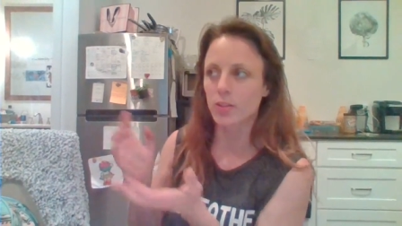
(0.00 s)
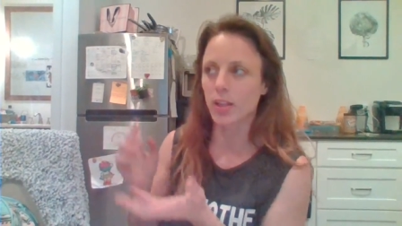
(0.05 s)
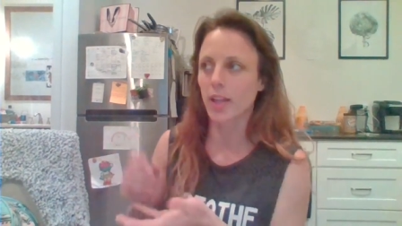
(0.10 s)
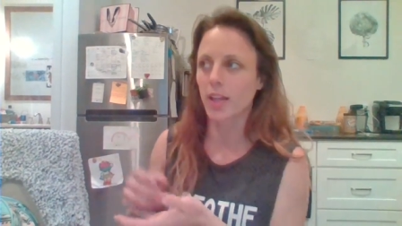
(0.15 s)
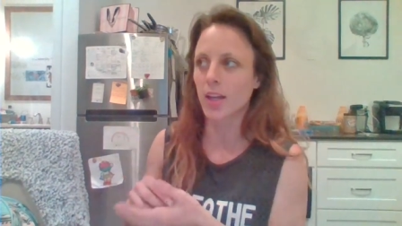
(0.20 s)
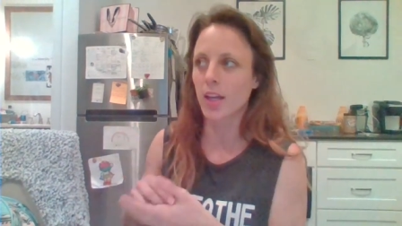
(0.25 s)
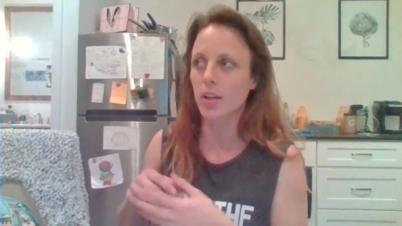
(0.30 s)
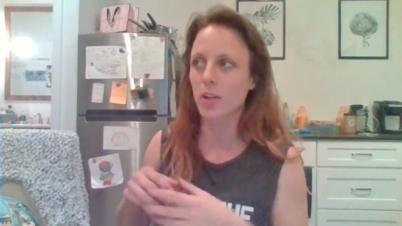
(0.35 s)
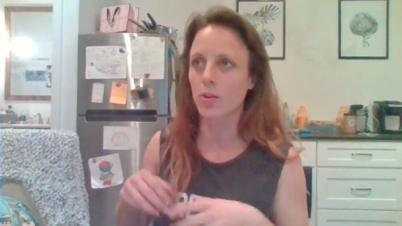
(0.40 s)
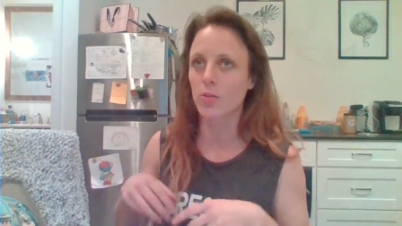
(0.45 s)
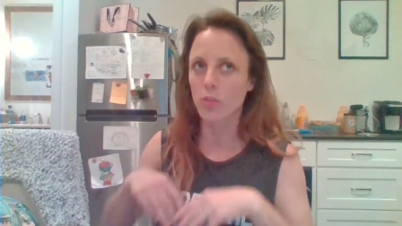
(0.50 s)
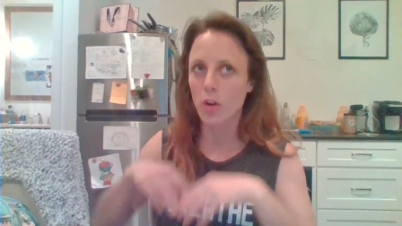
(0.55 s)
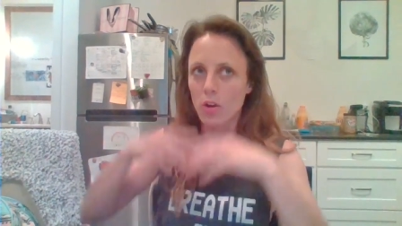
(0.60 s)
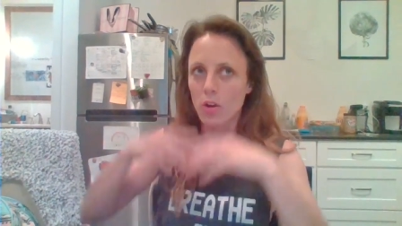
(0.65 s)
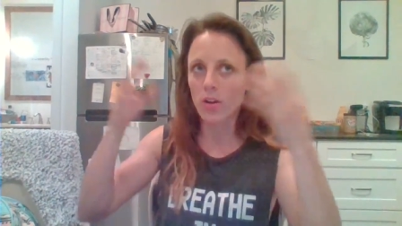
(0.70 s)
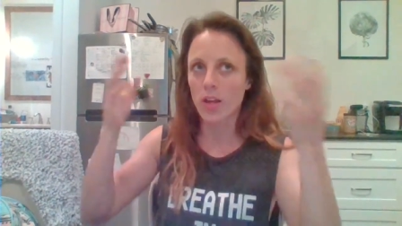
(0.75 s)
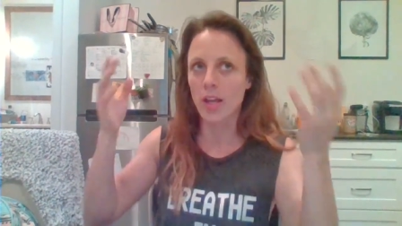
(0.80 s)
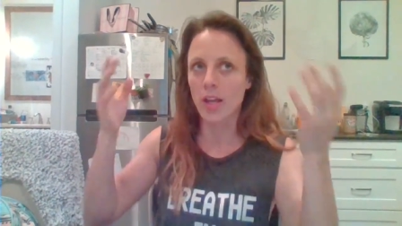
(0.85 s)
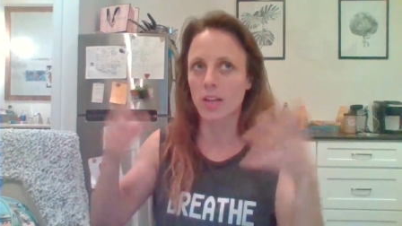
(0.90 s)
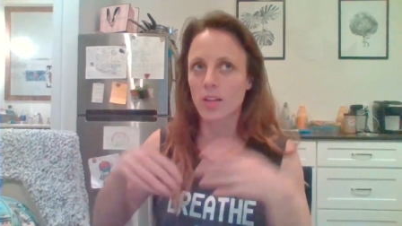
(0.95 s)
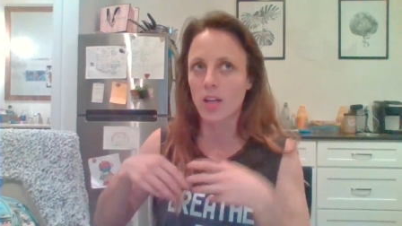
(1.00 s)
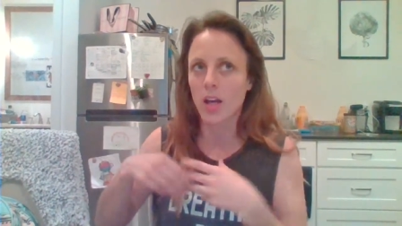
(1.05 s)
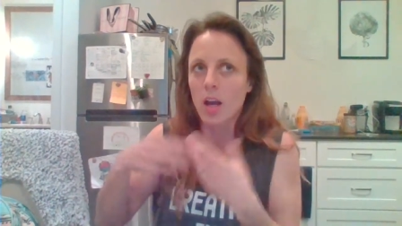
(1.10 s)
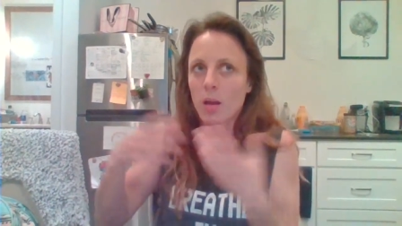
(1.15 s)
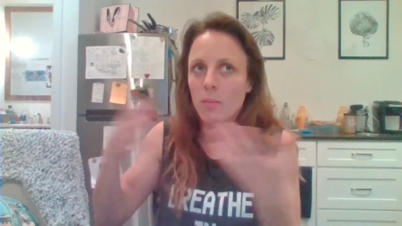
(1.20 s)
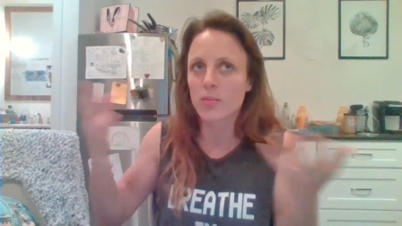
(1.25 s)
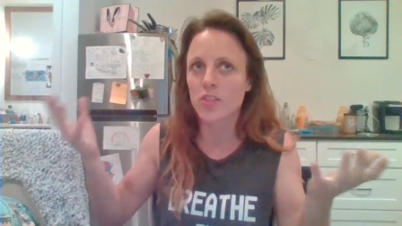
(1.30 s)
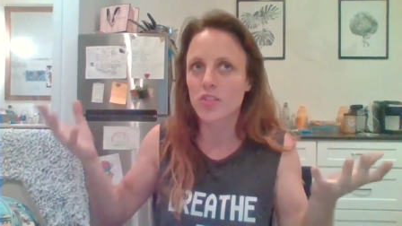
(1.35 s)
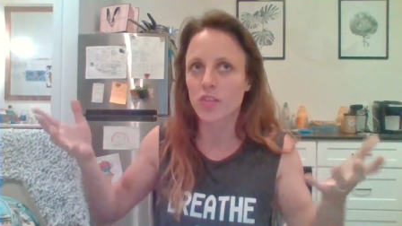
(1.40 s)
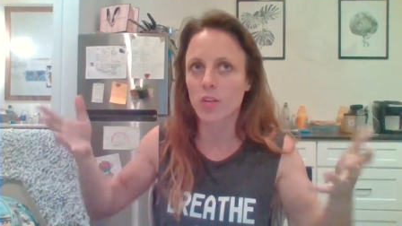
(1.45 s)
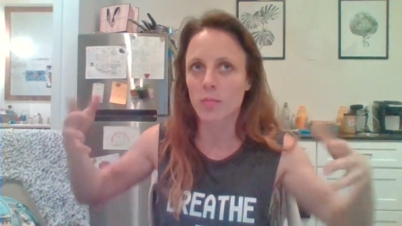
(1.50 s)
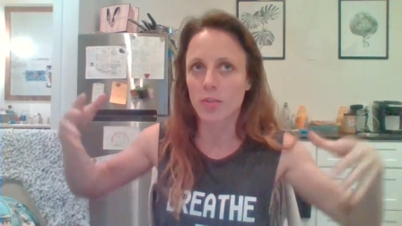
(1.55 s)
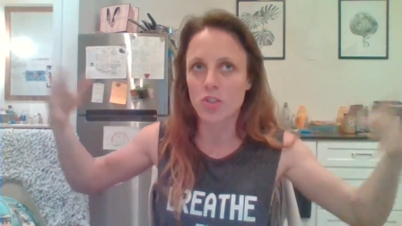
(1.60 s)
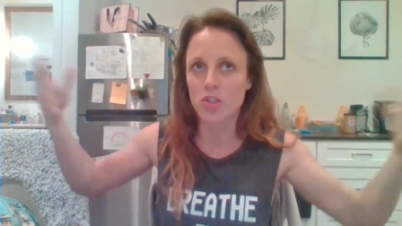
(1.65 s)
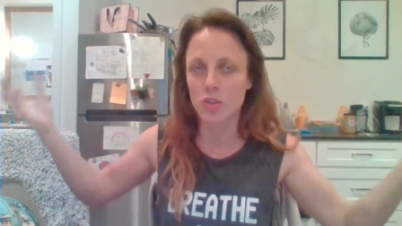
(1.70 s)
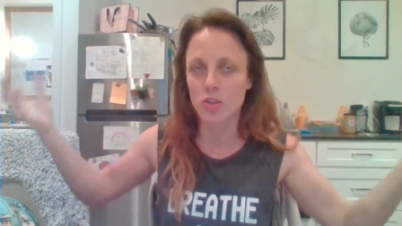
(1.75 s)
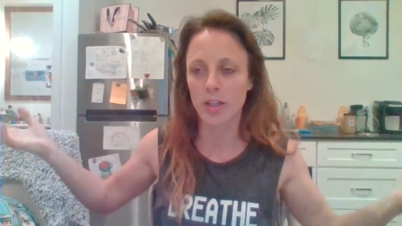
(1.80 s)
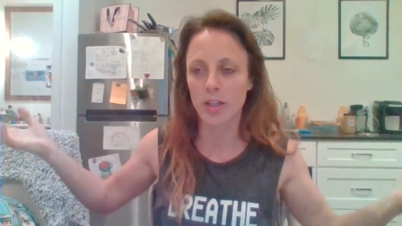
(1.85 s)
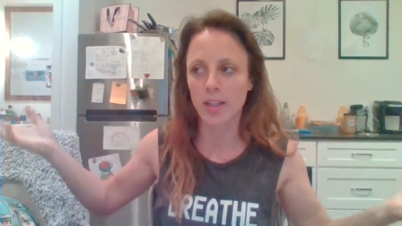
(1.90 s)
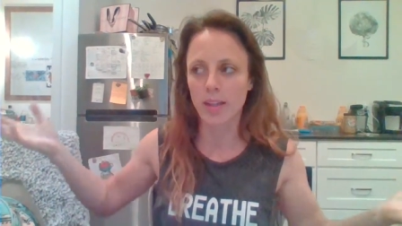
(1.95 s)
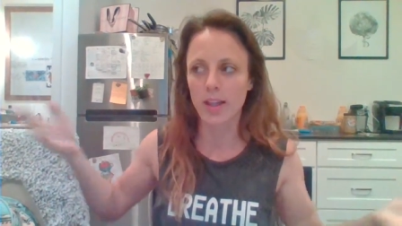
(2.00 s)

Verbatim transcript: Like it grow it comes from a tree.